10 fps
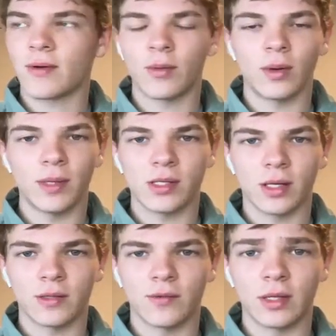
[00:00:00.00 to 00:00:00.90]
I wouldn't be
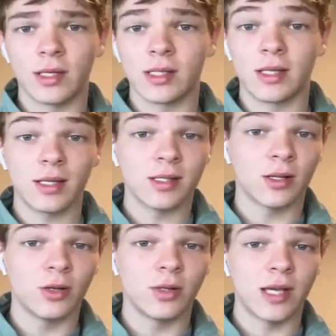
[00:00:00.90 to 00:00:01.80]
shocked does. It does
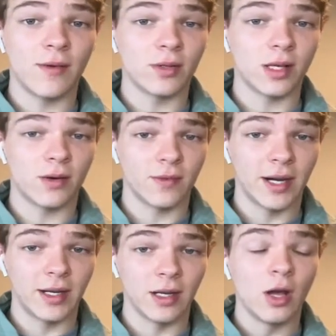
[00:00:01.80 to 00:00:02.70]
include Teuvo
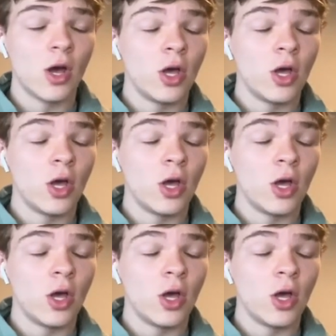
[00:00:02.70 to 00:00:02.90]
Teravainen,